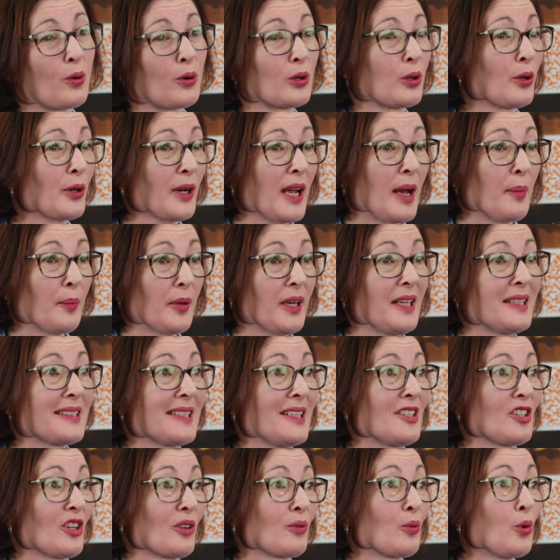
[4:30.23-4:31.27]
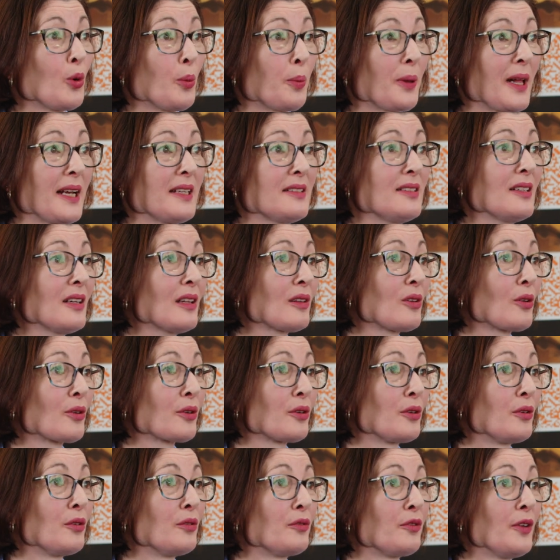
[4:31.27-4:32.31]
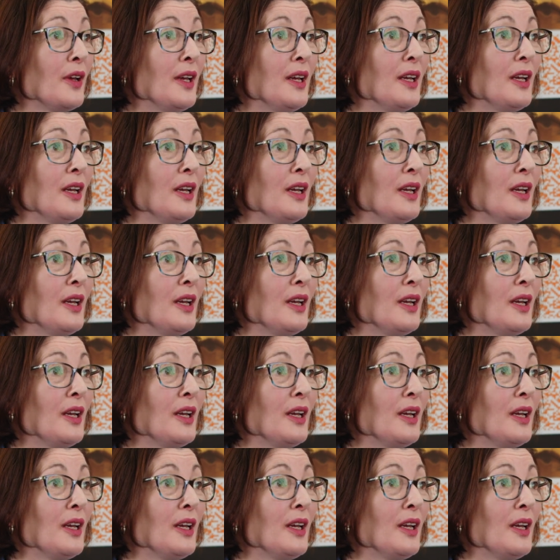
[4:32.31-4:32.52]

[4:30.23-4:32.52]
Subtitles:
or a lot of companies in general, were placing a lot of